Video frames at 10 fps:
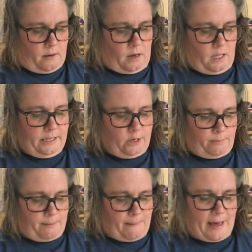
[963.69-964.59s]
a little
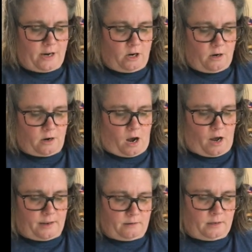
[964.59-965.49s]
bit better
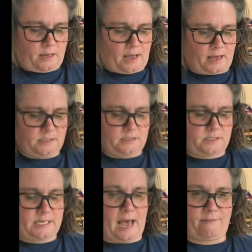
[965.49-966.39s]
on and
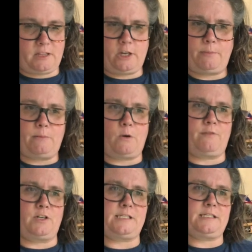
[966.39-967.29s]
to have a little bit more
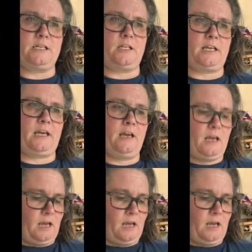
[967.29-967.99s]
versatility